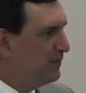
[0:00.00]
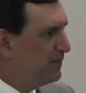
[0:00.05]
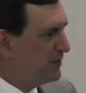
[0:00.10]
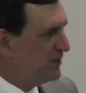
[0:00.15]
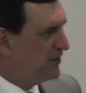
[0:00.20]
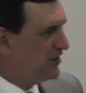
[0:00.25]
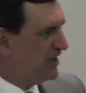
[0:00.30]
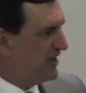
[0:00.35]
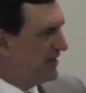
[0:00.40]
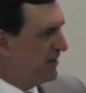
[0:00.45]

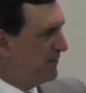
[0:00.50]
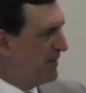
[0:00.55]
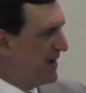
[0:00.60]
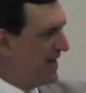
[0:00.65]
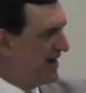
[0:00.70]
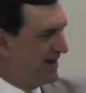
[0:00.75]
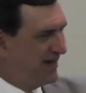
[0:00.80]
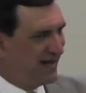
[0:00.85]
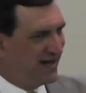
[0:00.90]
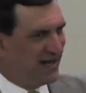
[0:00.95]
But think
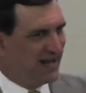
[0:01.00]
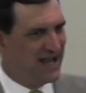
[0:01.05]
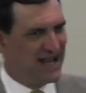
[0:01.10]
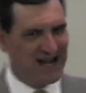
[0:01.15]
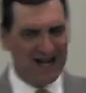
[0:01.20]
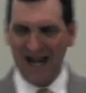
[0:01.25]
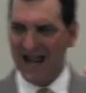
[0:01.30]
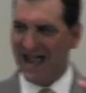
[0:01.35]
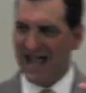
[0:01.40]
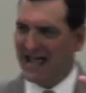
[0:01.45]
about it
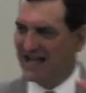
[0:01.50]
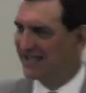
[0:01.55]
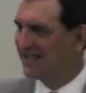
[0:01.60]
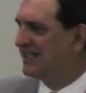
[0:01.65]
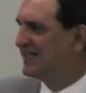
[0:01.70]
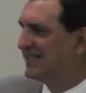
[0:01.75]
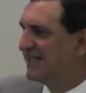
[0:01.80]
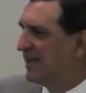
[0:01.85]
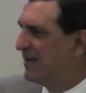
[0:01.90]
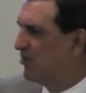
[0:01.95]
again and ask
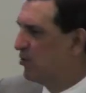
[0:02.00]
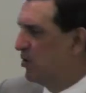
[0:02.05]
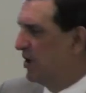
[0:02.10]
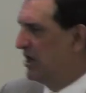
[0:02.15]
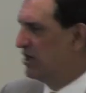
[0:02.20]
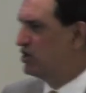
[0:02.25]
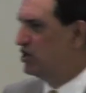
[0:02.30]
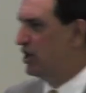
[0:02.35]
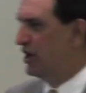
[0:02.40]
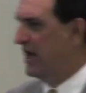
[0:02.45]
the same
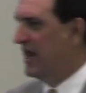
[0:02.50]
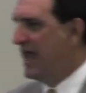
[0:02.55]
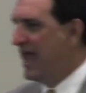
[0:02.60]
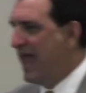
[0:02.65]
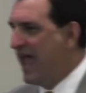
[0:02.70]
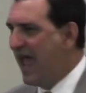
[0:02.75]
question.